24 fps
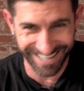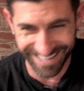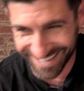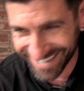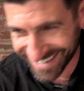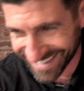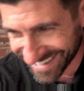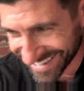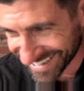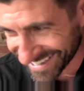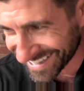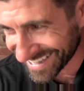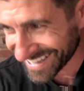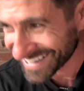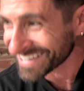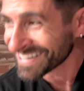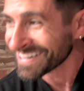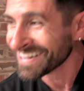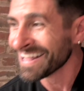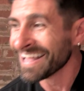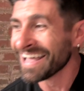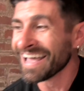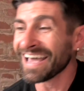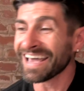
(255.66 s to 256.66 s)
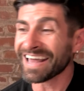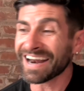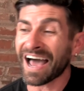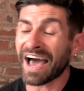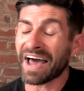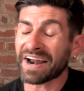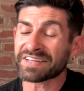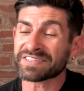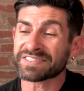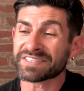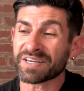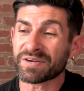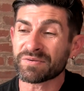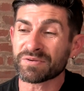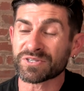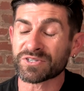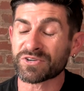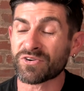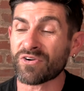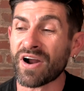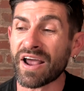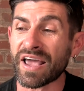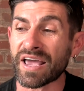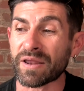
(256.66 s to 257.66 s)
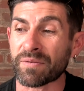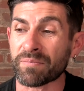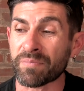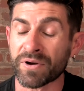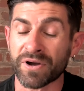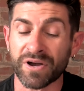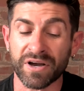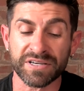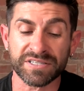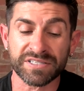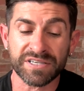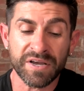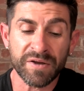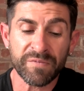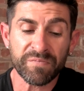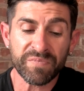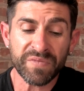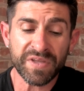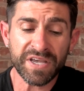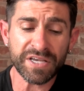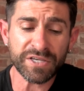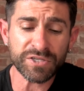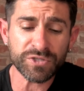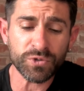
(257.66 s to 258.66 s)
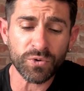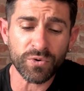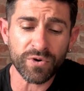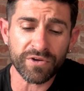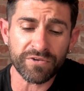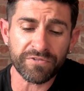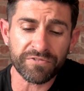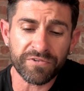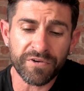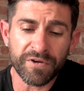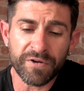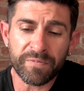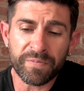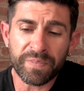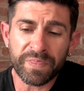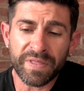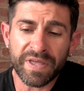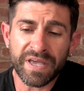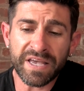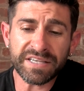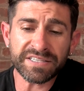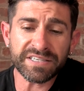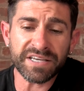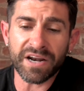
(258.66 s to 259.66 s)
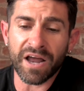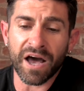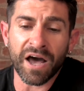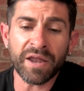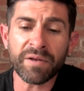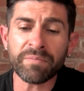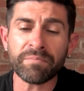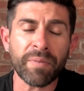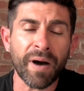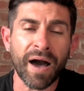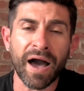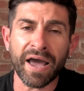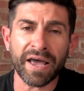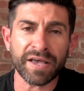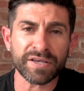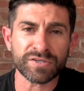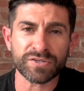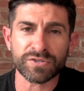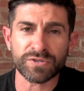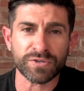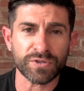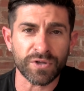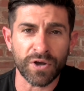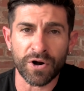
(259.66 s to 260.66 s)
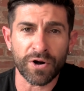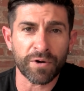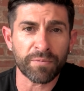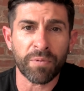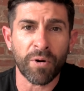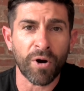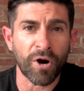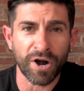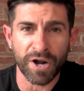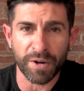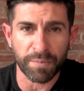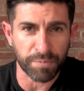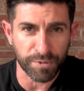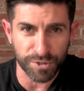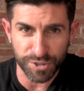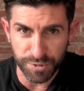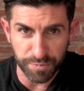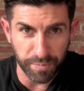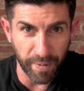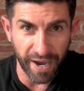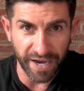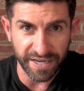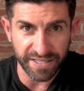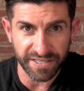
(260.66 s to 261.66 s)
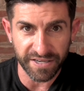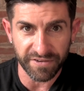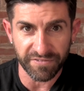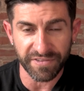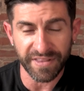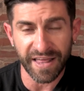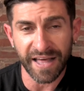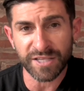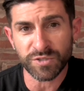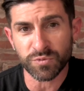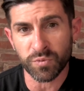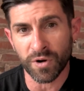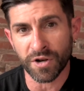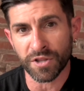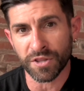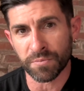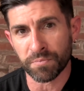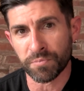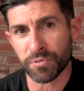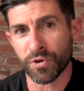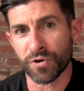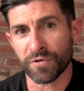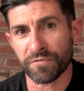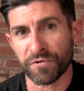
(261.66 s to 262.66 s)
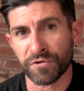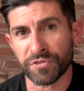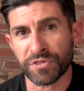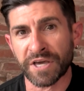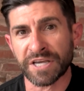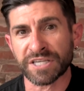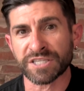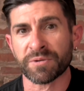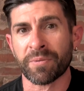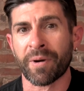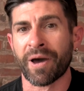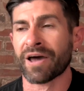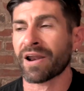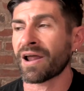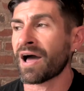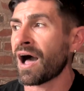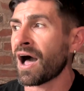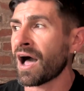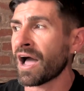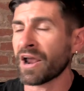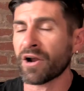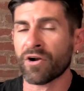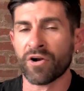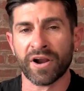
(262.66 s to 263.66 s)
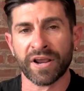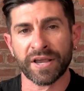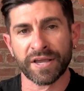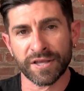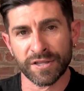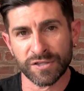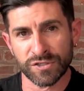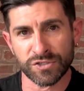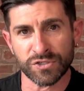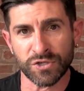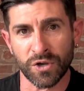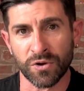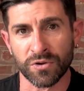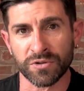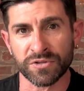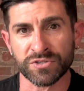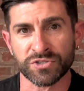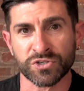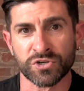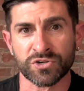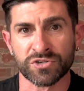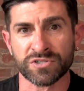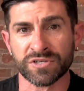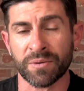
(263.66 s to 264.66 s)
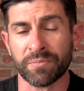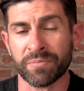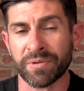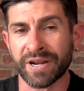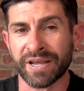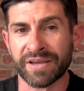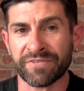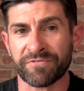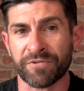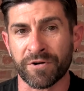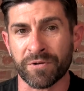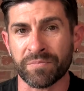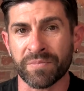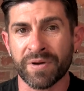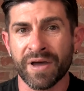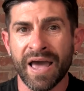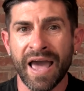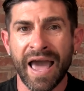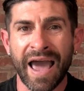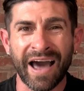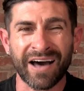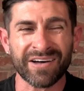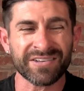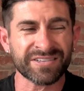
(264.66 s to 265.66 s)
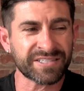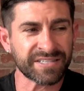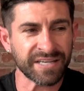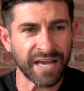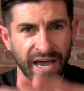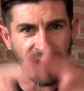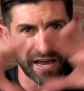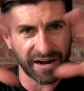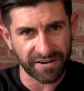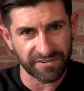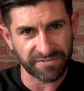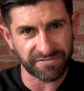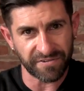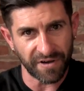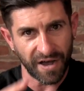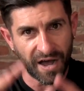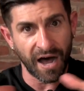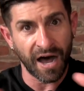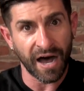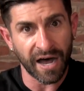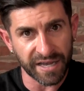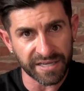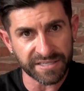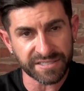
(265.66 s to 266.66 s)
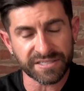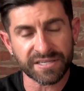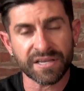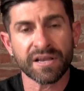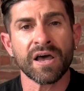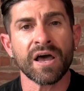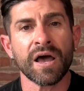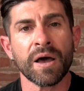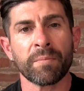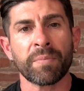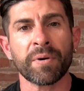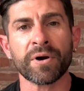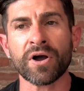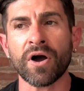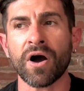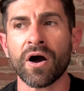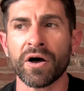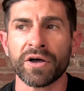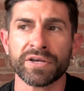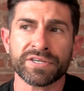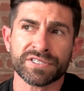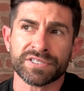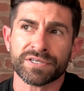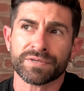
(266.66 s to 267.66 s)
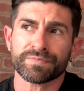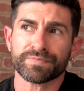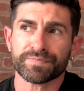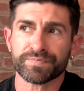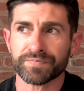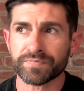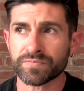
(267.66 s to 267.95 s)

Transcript: it honestly was great because he's sort of he's an unbiased third party perspective and that's one of the beautiful things about hiring consultants or somebody from outside of us because